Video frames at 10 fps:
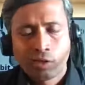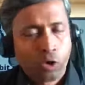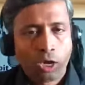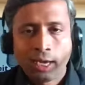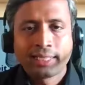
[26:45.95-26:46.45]
a
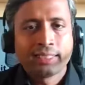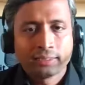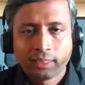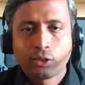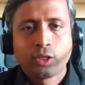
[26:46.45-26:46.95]
call like
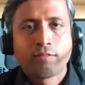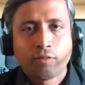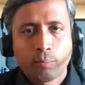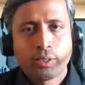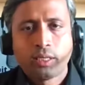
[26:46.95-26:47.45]
this, and you have
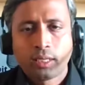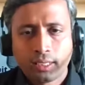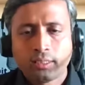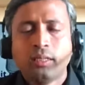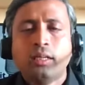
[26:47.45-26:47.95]
a peer,
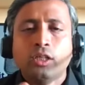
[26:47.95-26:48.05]
and